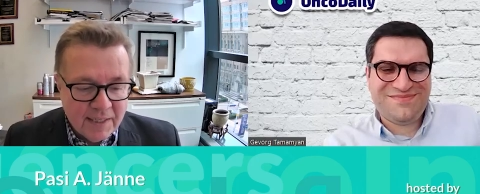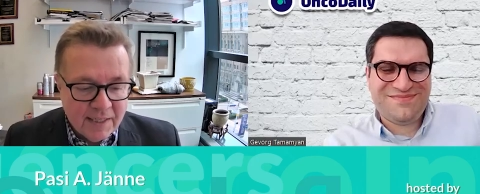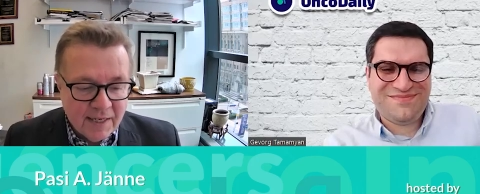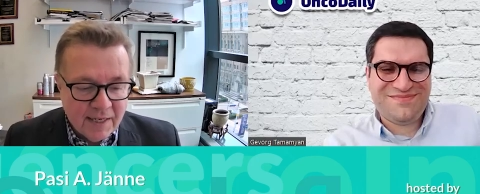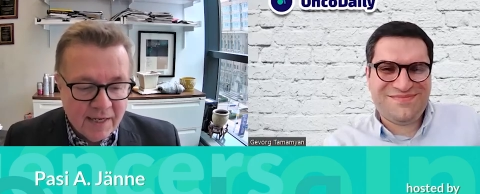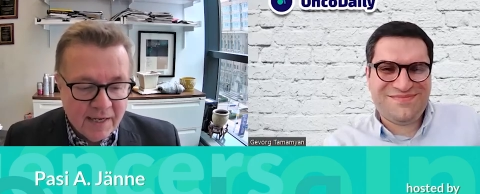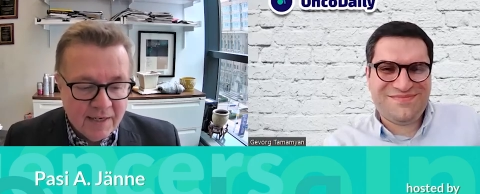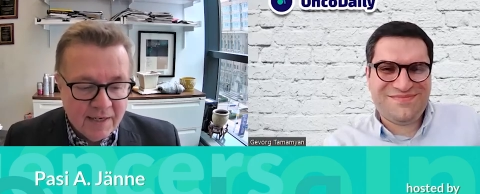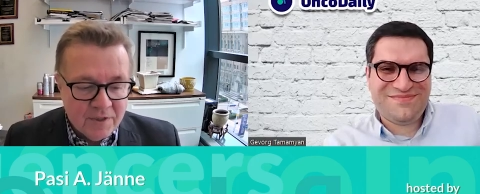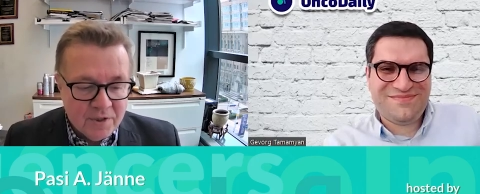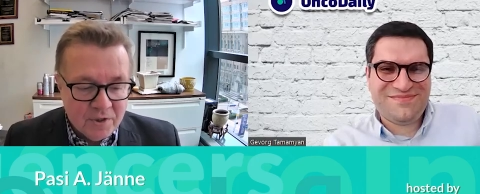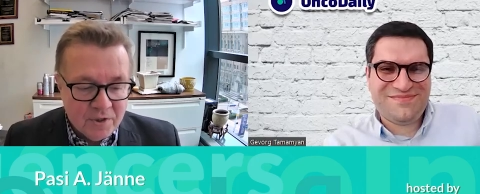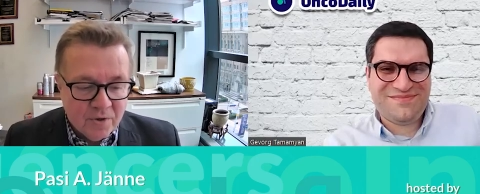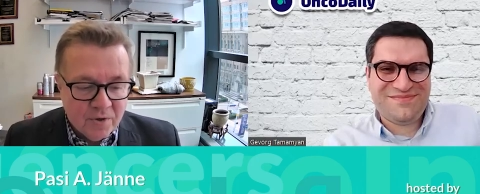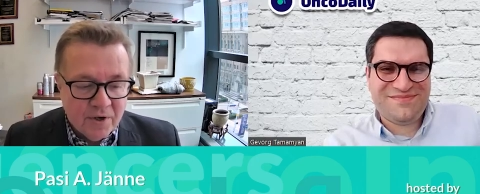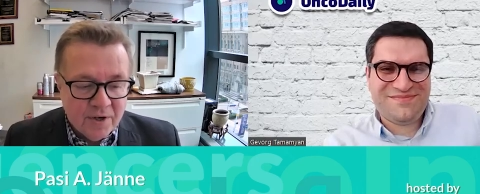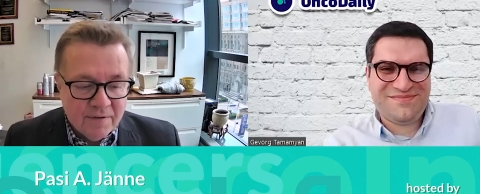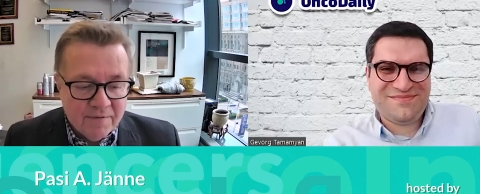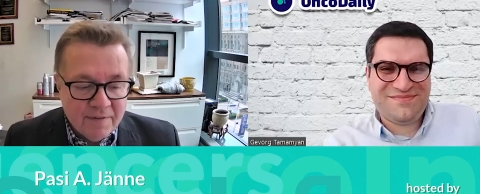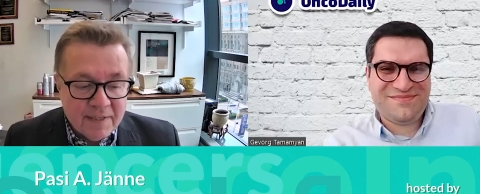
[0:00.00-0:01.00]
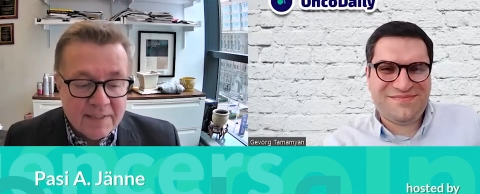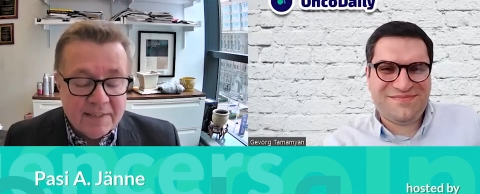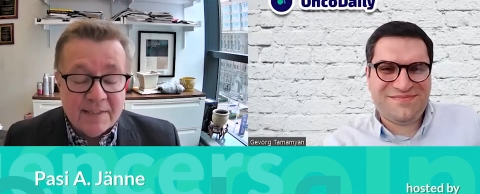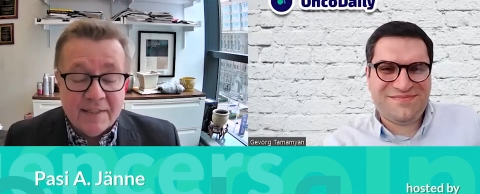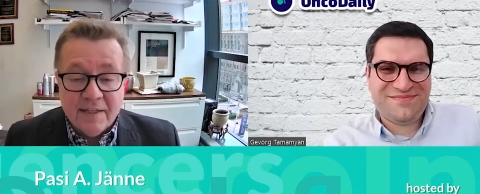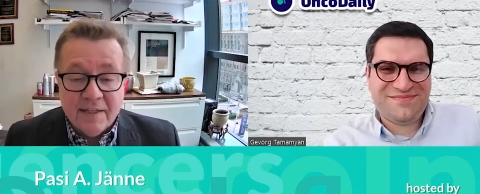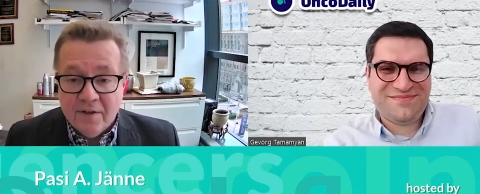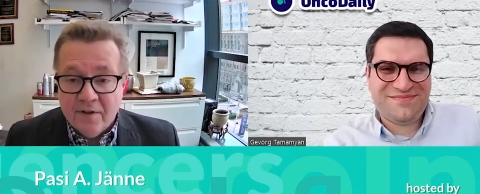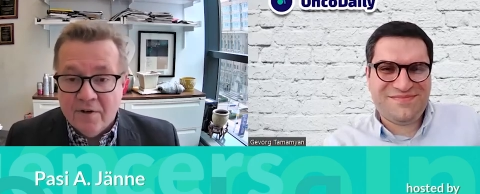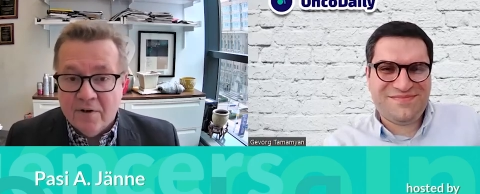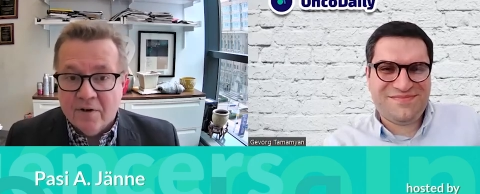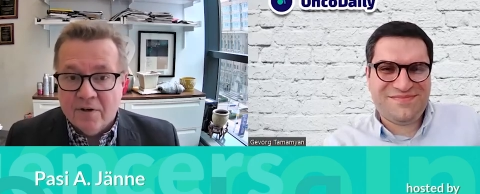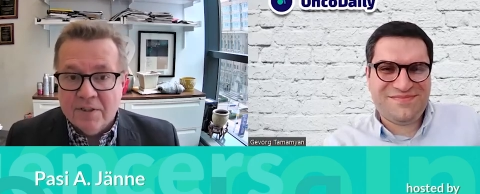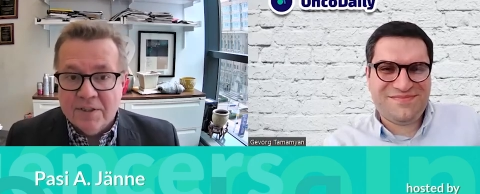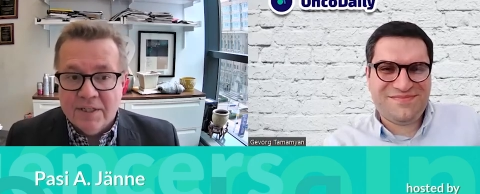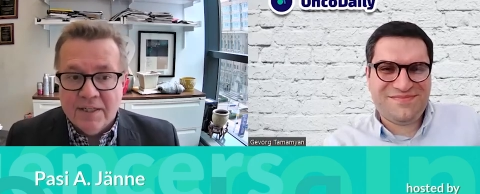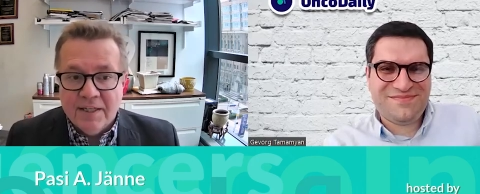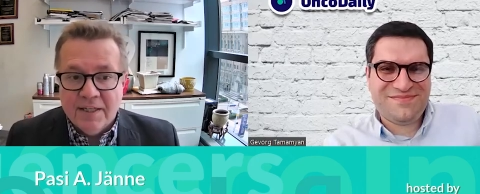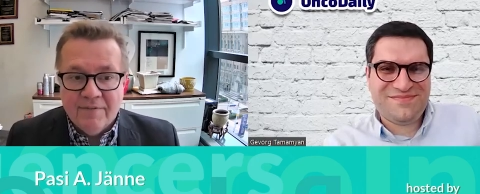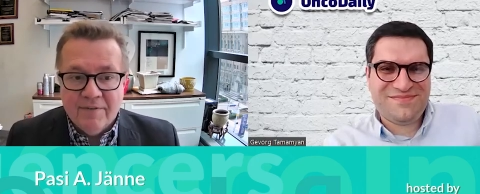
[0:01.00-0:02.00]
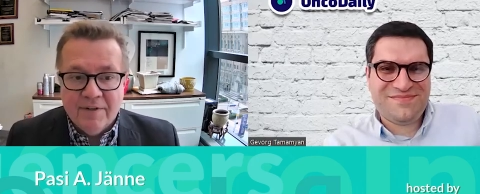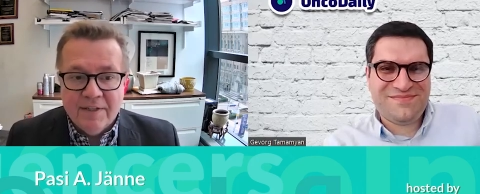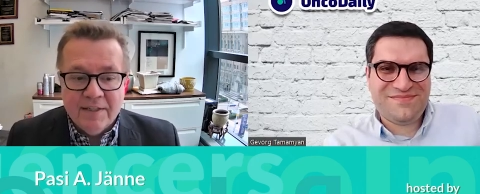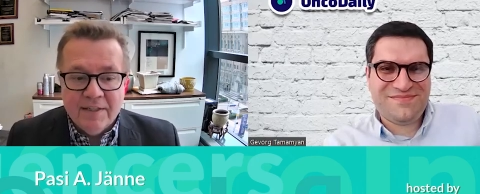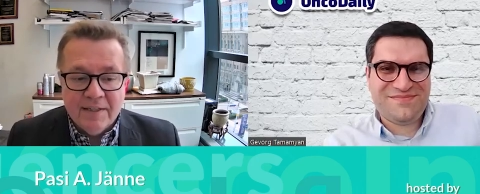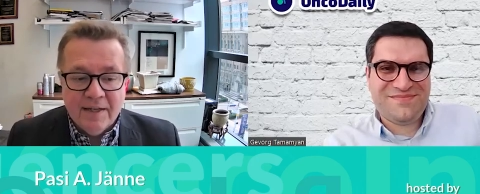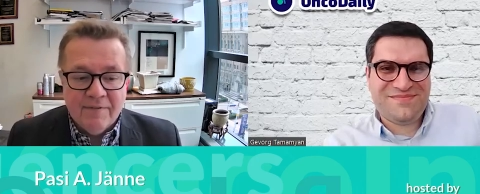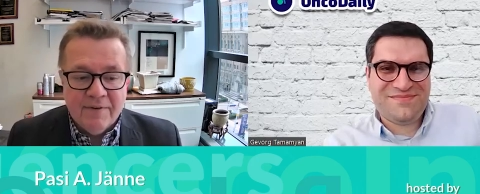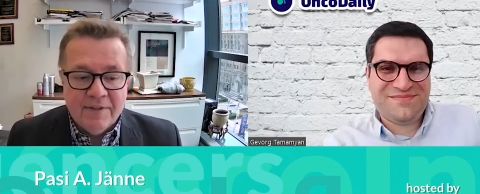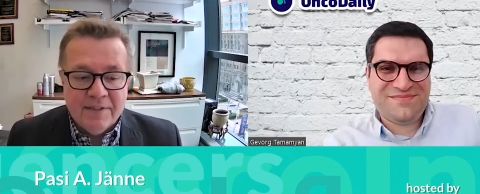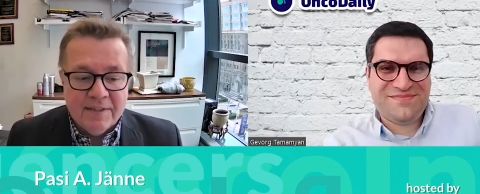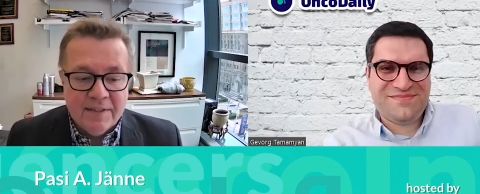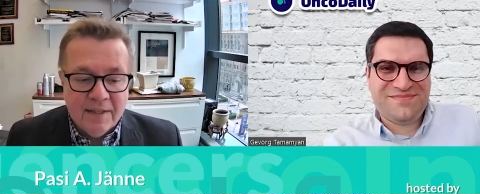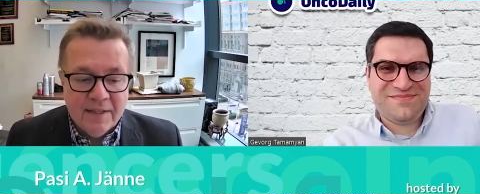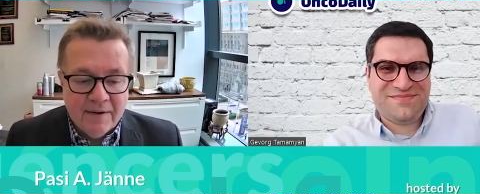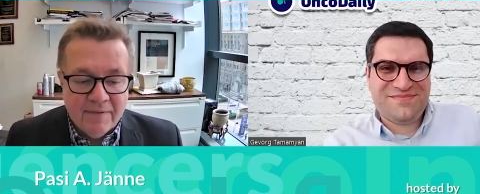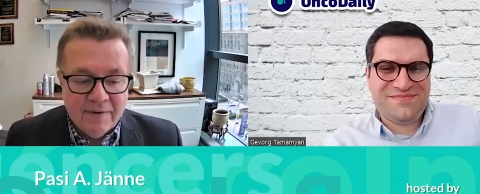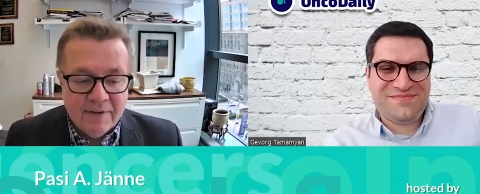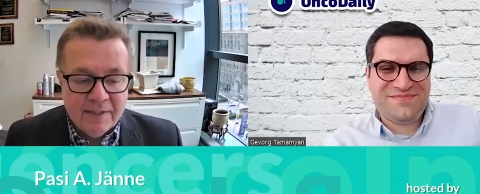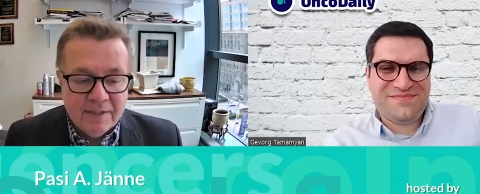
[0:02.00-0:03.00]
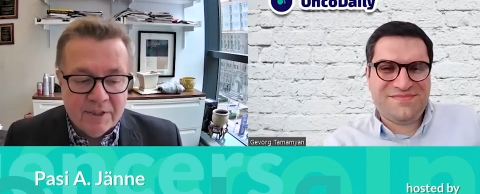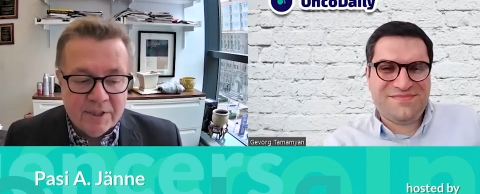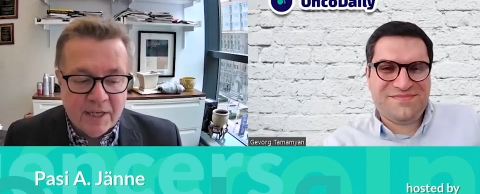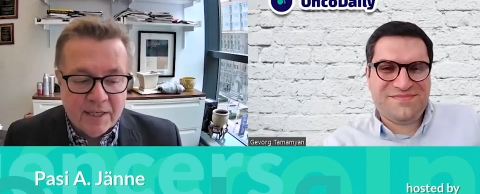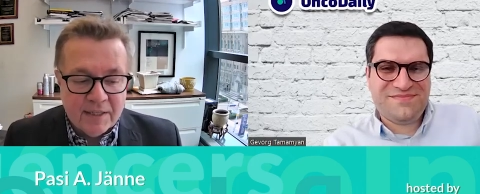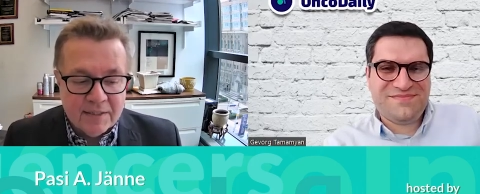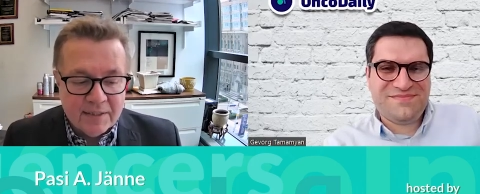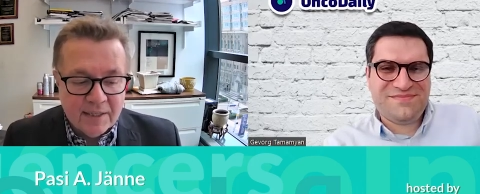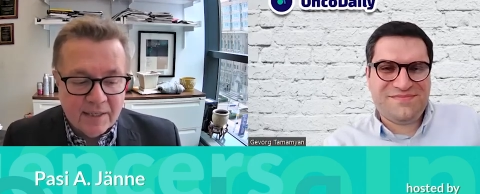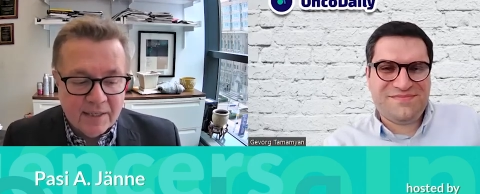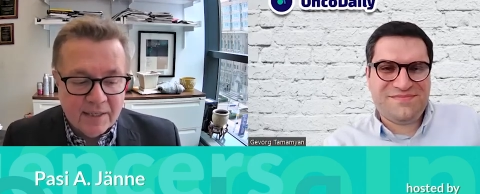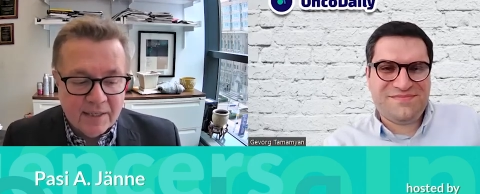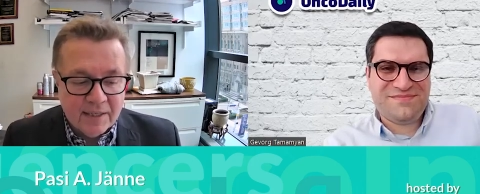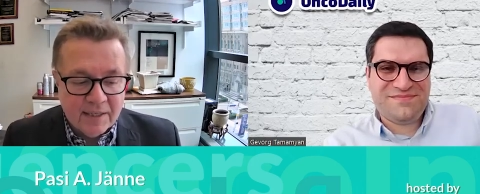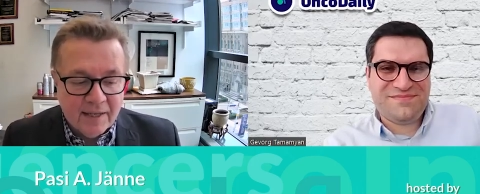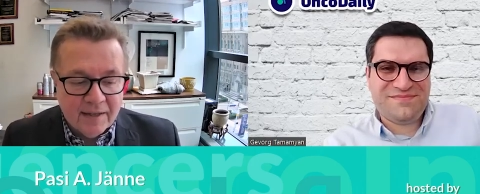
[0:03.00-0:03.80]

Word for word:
Speaker 1: and I enjoy visiting New York City every every every chance I get.